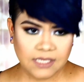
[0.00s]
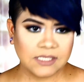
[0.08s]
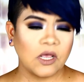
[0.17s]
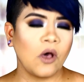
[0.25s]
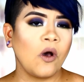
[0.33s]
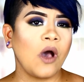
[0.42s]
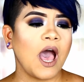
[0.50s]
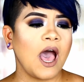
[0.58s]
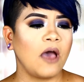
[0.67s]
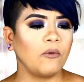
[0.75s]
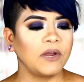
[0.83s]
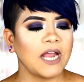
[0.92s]
So
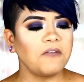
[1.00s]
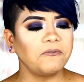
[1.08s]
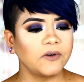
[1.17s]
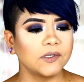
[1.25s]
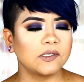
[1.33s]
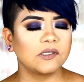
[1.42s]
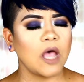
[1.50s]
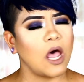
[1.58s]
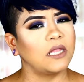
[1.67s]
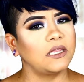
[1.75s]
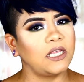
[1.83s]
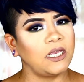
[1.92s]
when I first saw
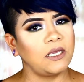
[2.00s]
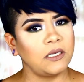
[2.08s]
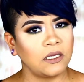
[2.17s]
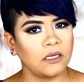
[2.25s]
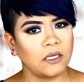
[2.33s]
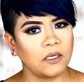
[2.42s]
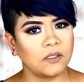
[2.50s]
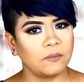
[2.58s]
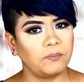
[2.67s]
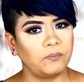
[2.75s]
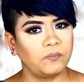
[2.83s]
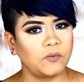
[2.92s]
the
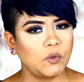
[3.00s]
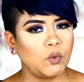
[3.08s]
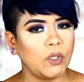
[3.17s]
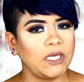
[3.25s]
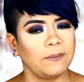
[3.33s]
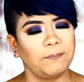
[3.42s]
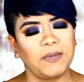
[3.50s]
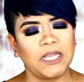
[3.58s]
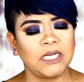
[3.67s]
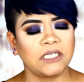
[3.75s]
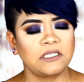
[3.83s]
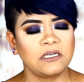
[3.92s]
Sweet and
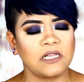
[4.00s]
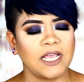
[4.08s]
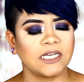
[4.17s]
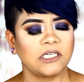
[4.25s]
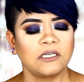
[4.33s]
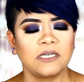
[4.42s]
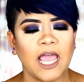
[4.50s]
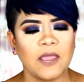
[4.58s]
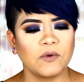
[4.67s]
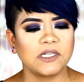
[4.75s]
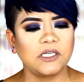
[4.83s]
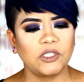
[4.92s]
Peach collection, I
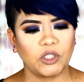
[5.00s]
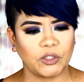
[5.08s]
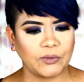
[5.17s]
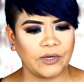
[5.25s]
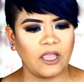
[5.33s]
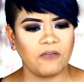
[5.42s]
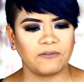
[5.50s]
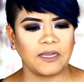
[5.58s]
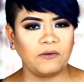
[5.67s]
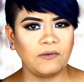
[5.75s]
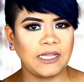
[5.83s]
wasn't sure if I